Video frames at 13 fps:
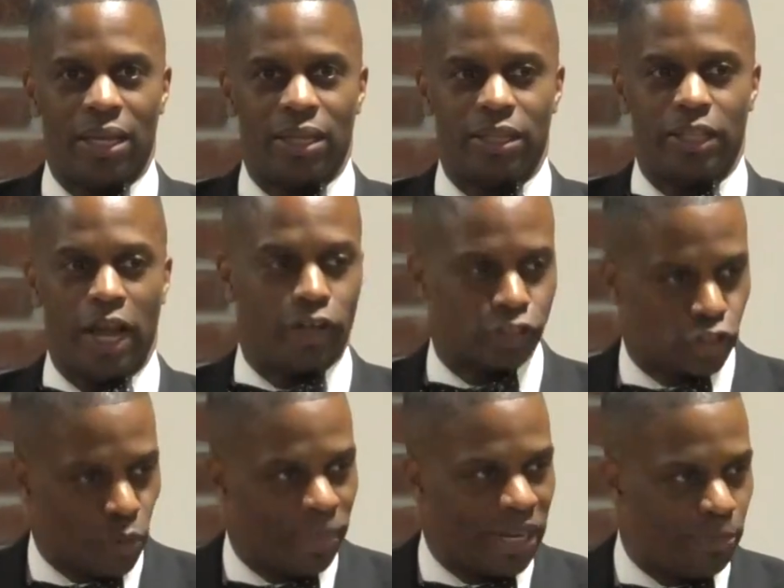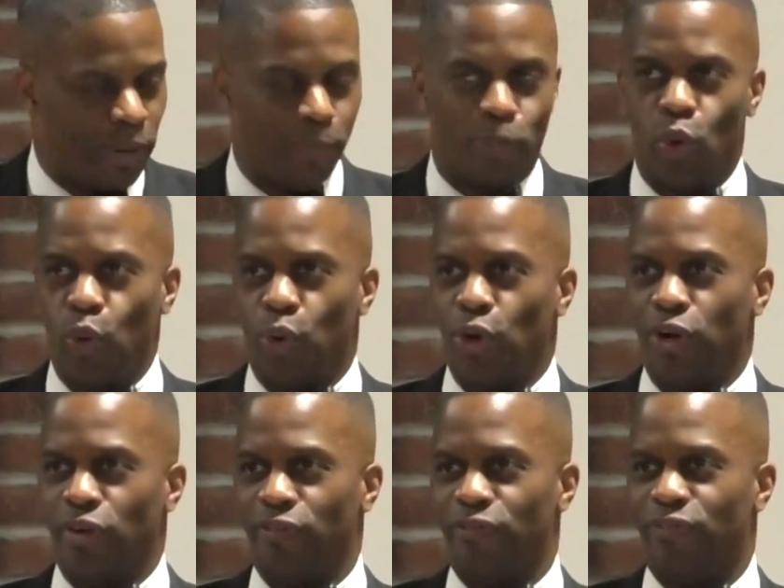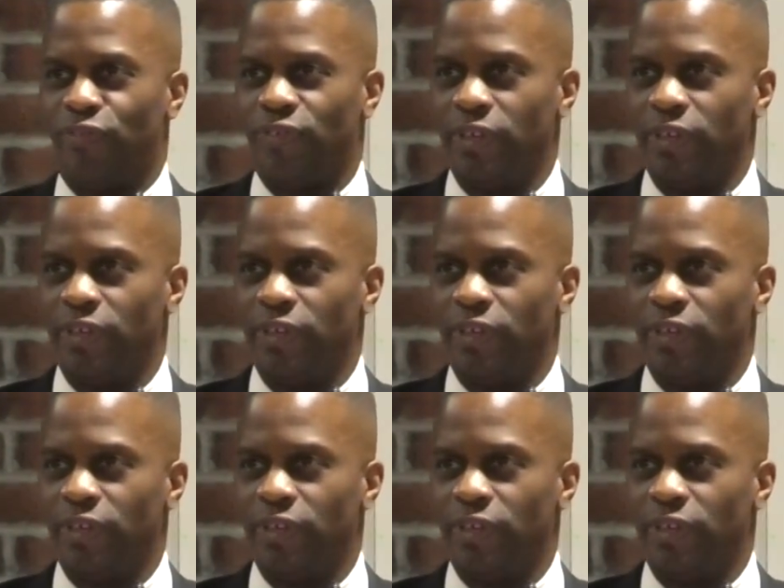There are so many people who could have